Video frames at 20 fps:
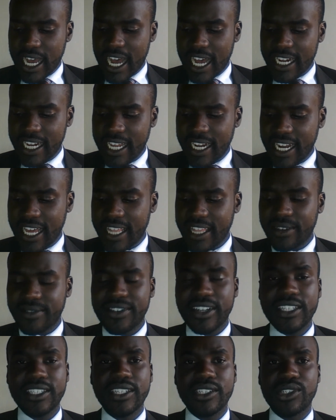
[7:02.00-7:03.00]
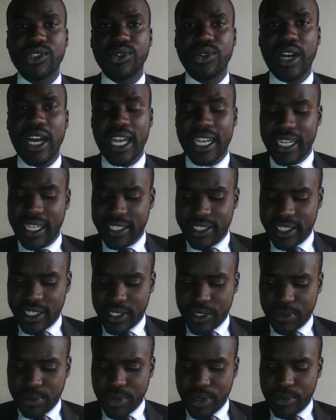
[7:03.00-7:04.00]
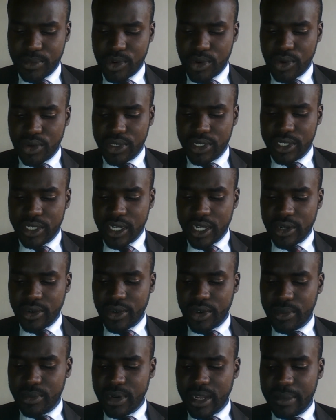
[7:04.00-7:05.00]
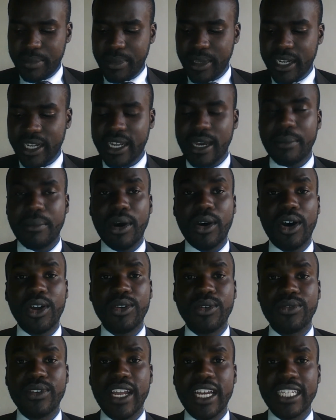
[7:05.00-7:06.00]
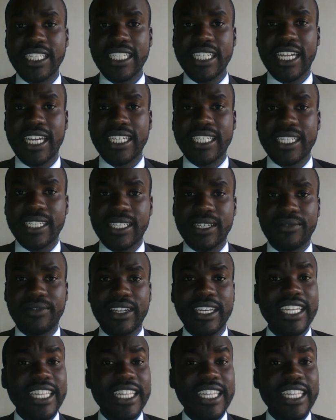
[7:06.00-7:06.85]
and another versus Uganda. It's a Supreme Court Criminal Appeal number 1 of 1997.